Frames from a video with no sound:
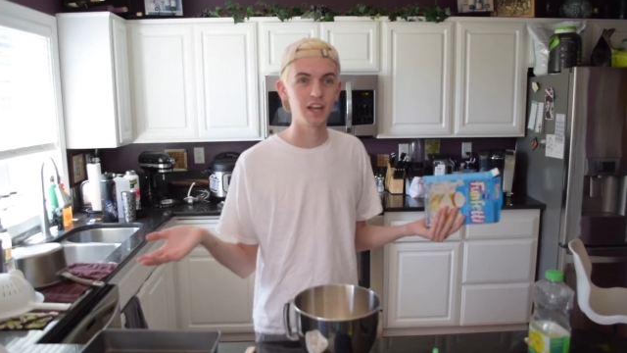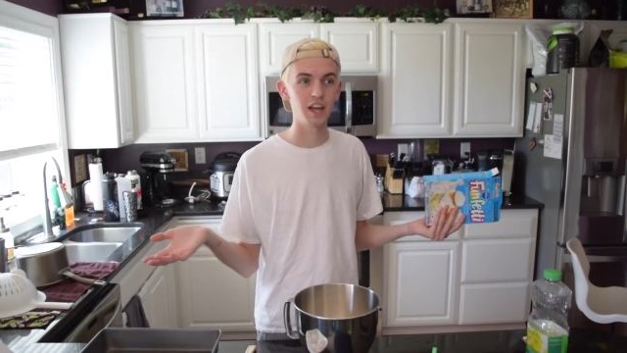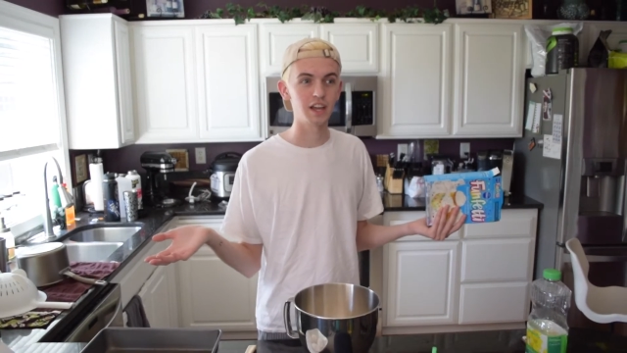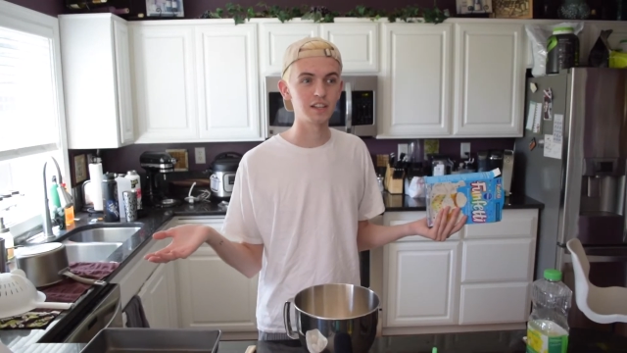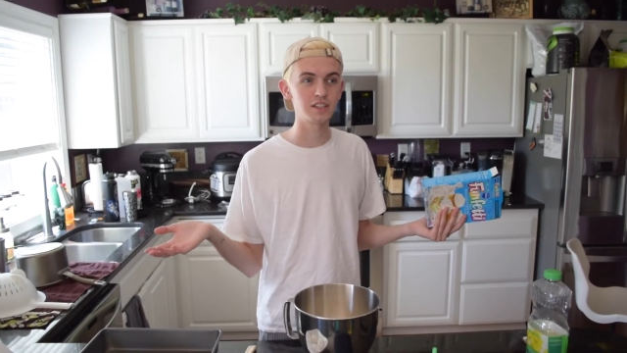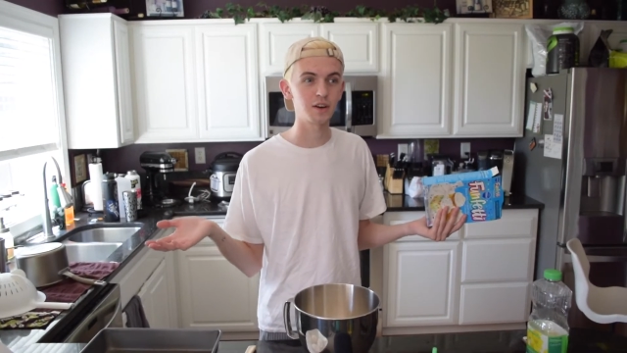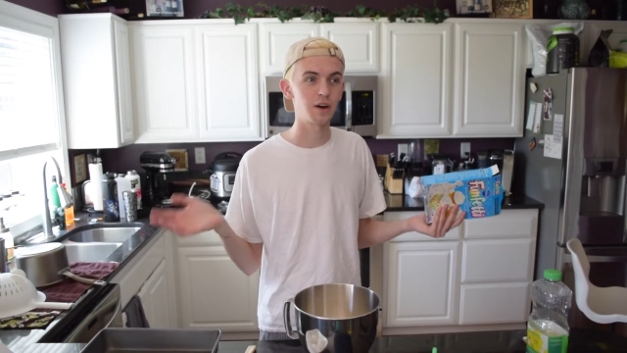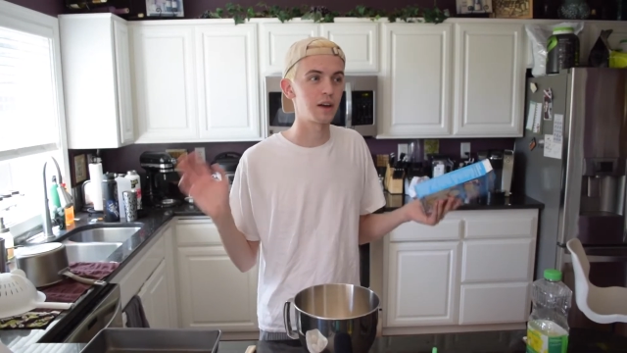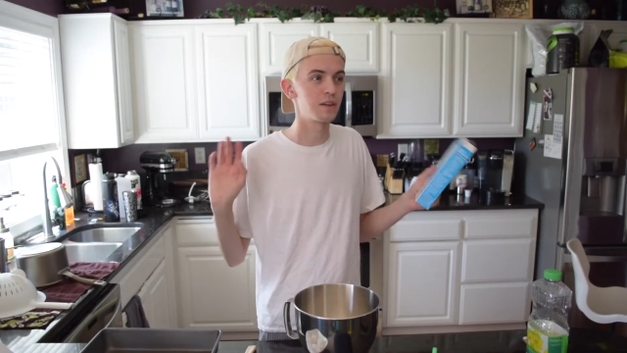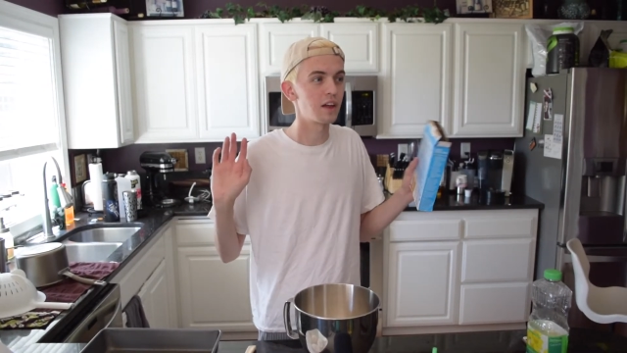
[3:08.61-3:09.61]
And so
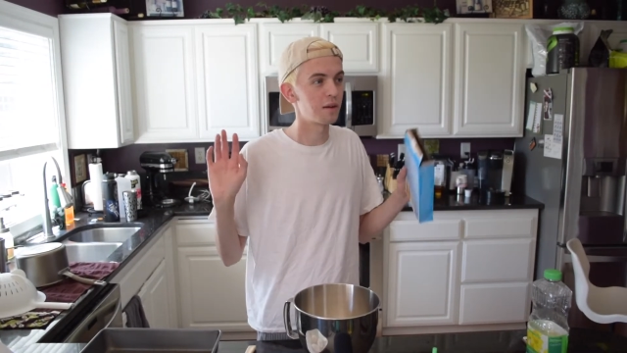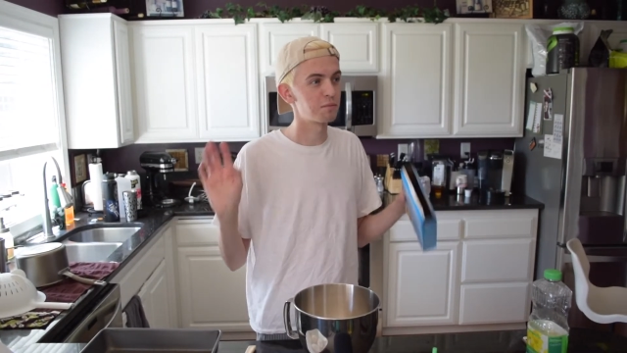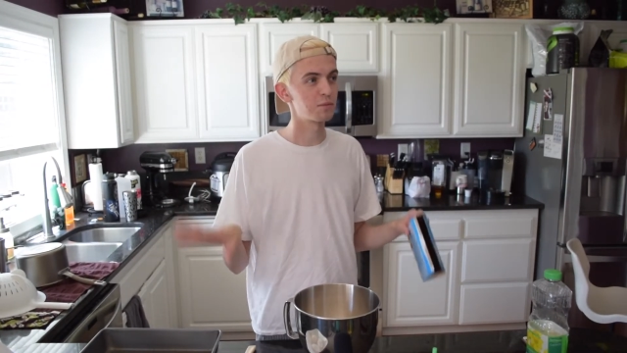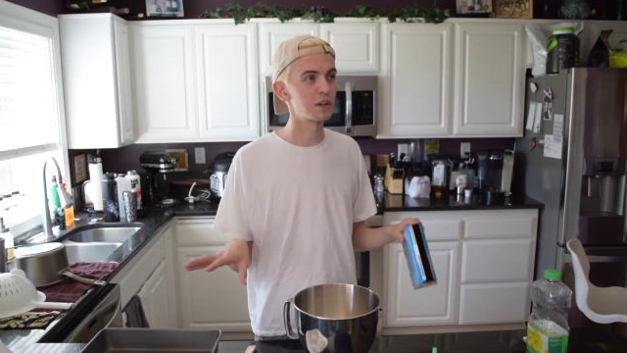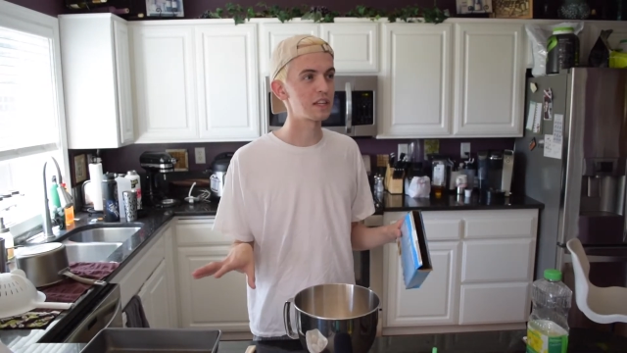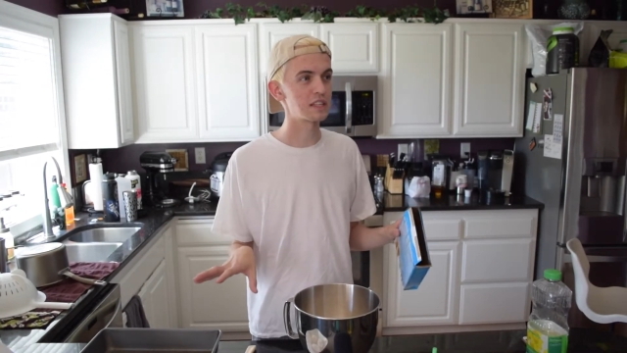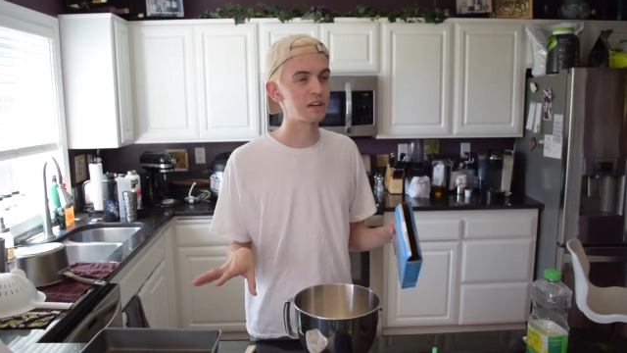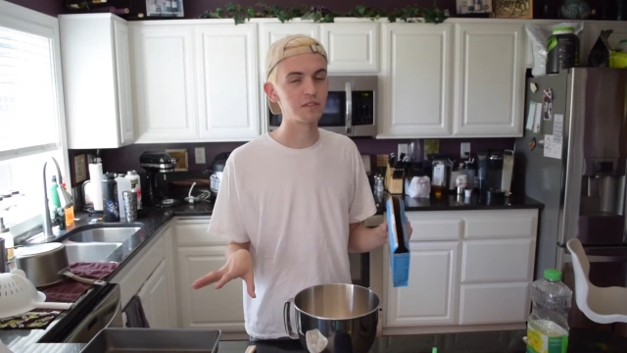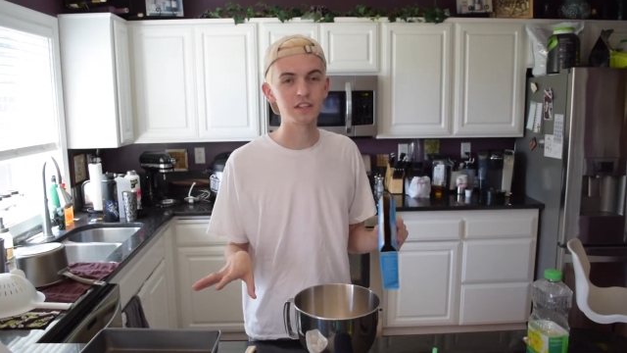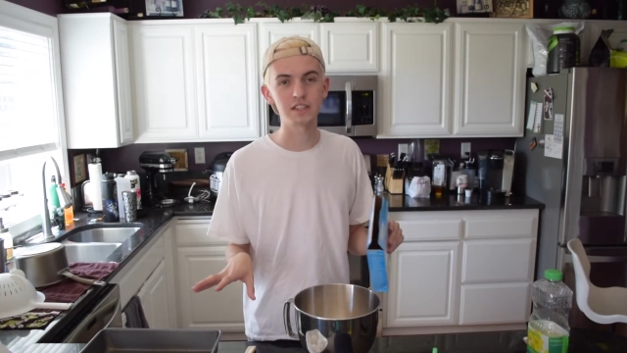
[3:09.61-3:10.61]
I, I'm really
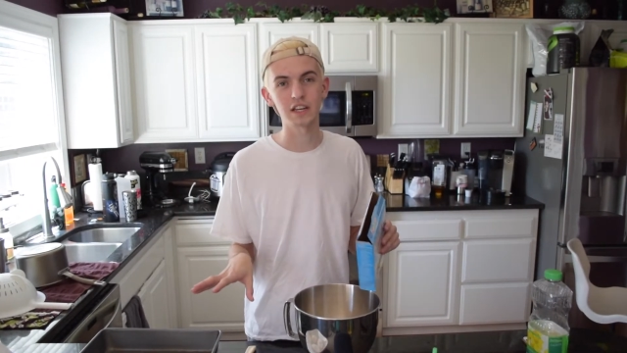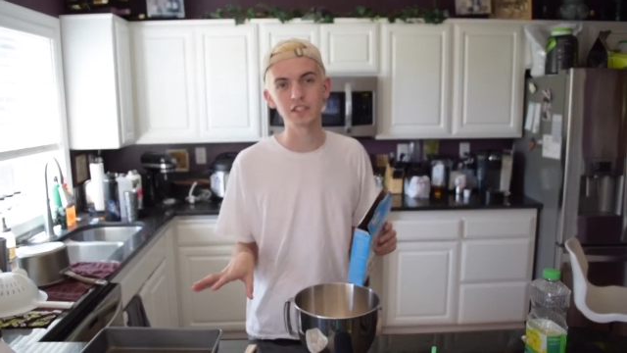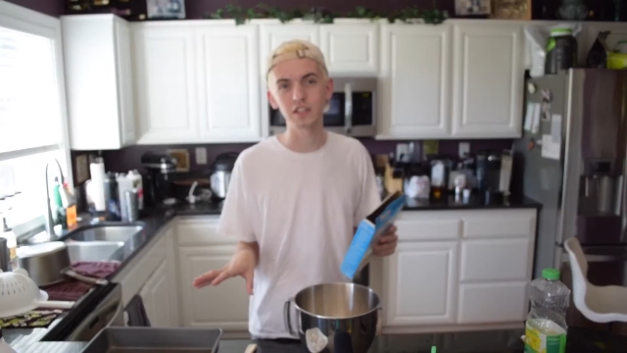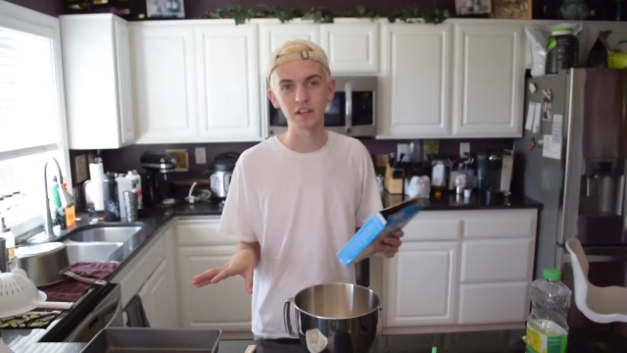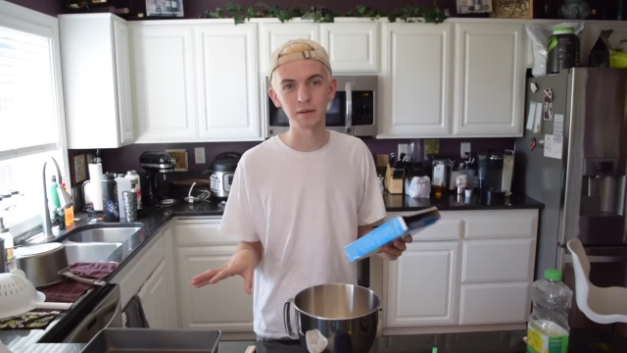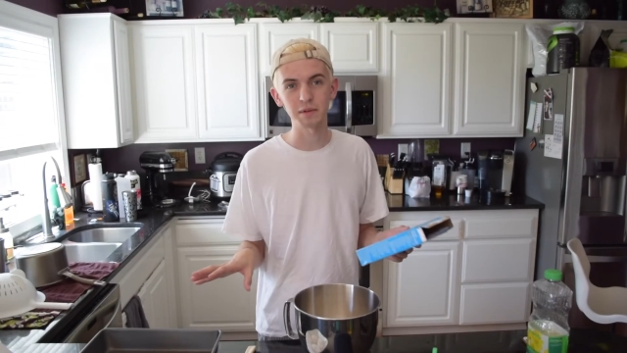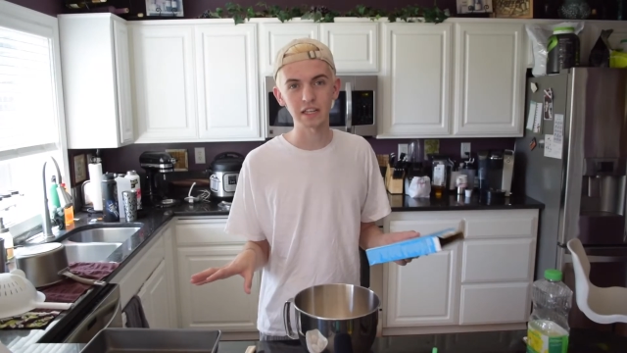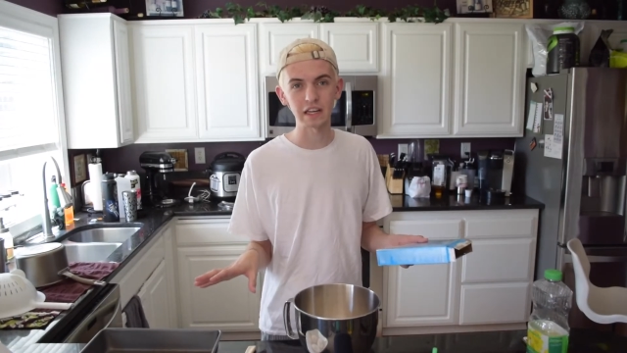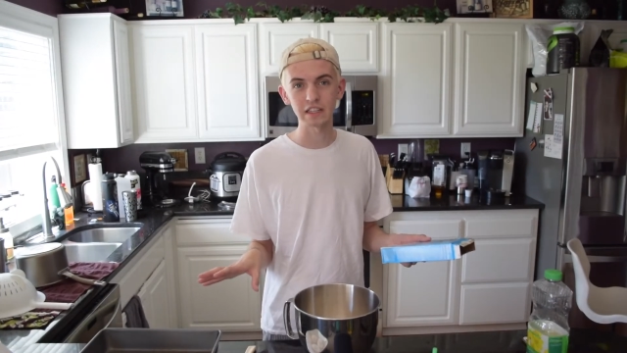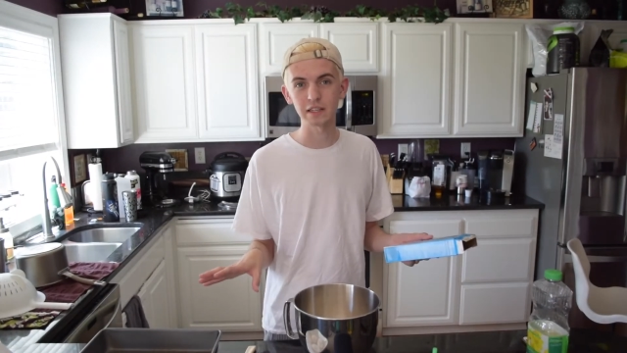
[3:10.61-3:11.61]
excited for this next year. I'm
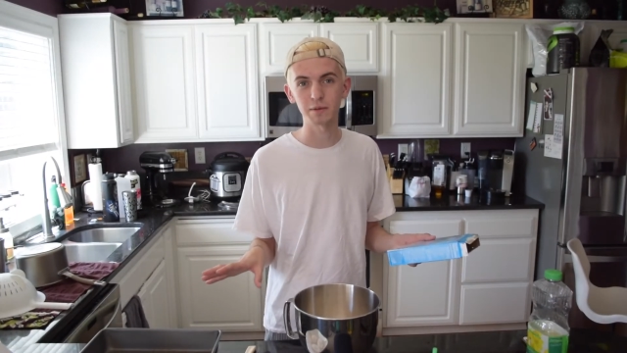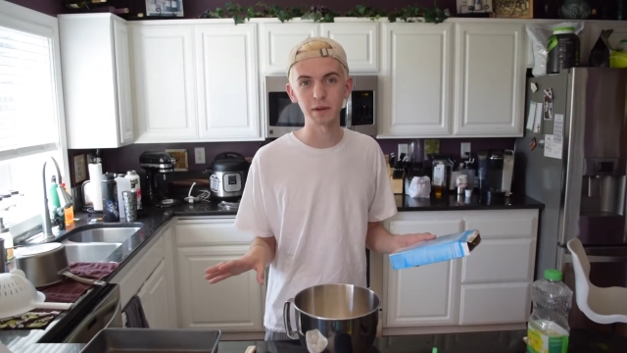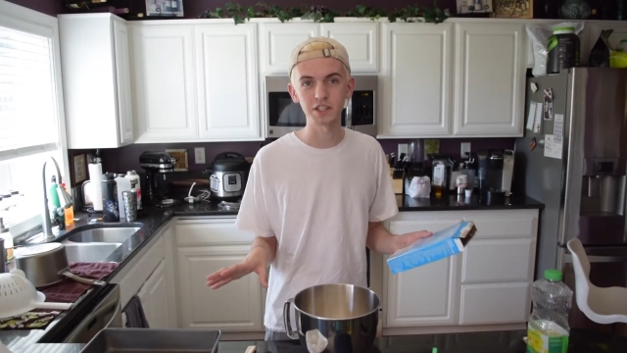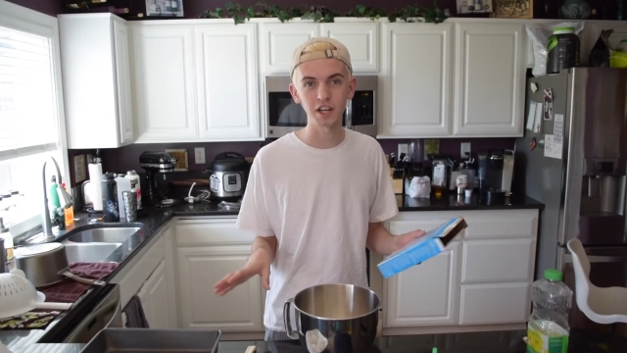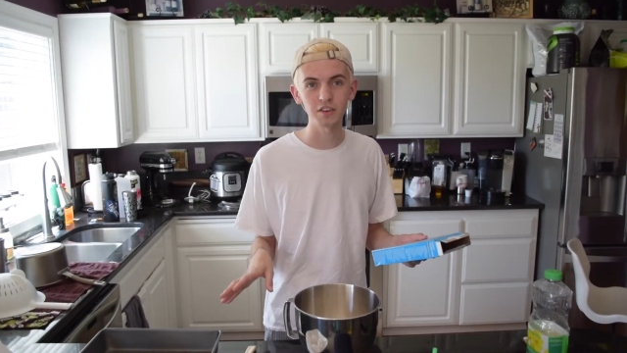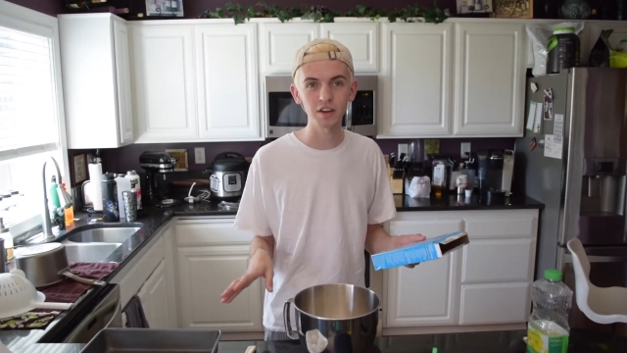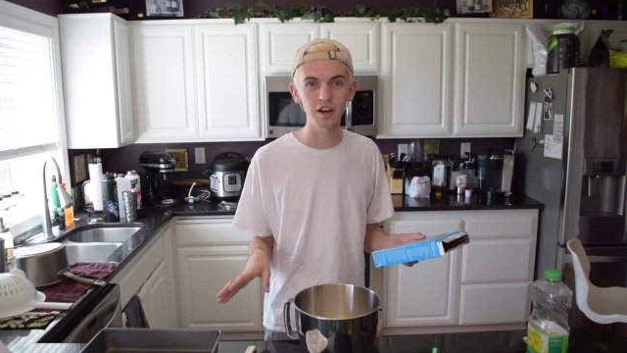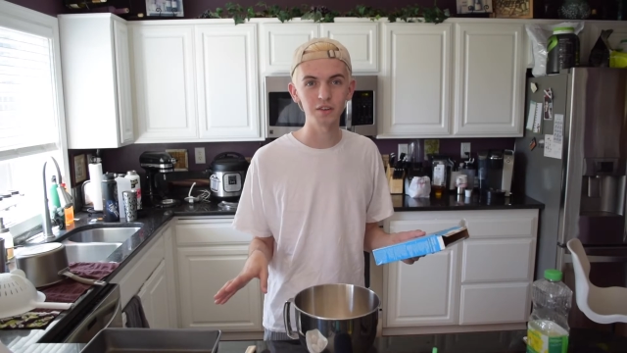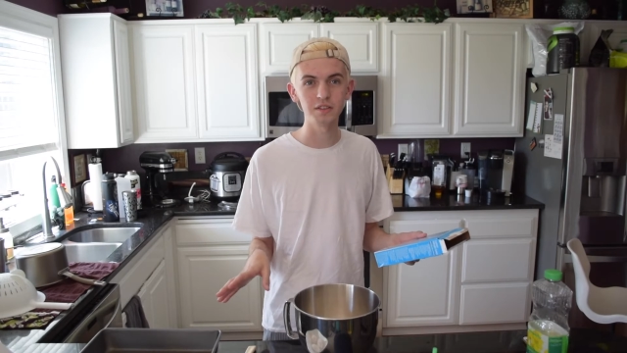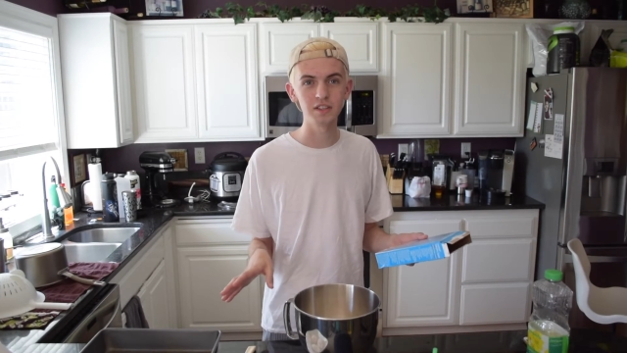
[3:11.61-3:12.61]
excited to see where my channel
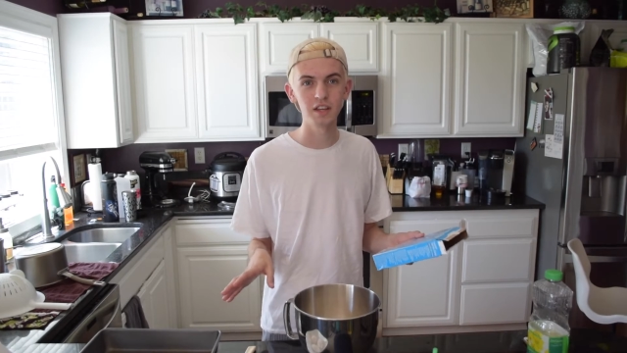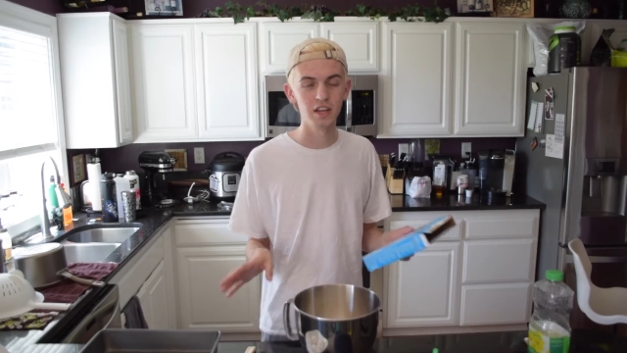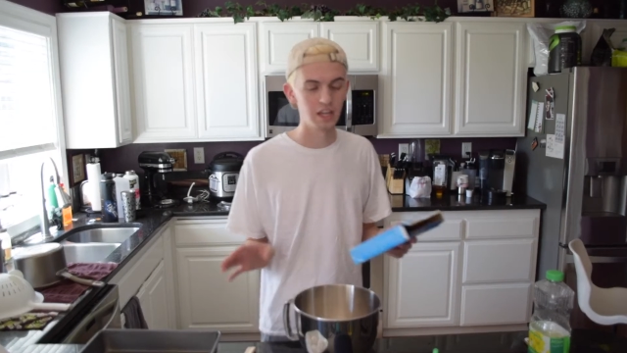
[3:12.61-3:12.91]
goes.